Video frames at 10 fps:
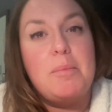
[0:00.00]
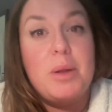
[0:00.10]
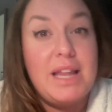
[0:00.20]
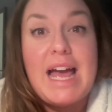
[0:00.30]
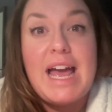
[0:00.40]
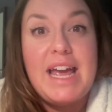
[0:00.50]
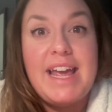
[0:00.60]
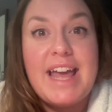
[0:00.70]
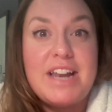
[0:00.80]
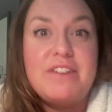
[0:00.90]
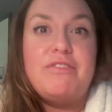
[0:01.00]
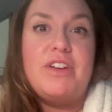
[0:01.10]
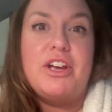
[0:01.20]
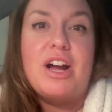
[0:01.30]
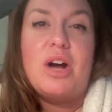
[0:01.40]
play and
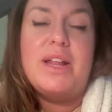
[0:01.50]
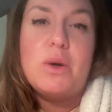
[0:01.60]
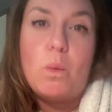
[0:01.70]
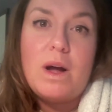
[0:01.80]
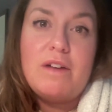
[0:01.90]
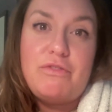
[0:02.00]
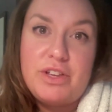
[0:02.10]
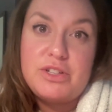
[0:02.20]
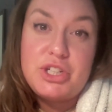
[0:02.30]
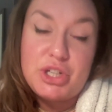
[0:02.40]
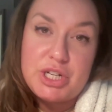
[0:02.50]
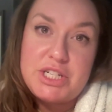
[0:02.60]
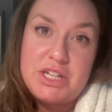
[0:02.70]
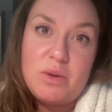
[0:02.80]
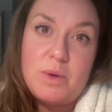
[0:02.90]
figure out like what feels good
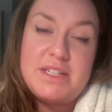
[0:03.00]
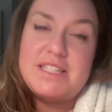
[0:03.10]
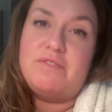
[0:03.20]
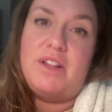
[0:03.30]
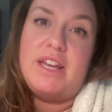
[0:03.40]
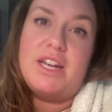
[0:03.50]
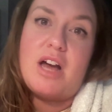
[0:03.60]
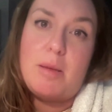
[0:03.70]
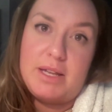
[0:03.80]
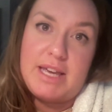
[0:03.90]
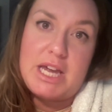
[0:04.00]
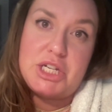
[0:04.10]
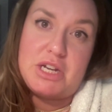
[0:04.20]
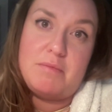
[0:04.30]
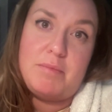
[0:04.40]
to you, what doesn't feel like an obligation,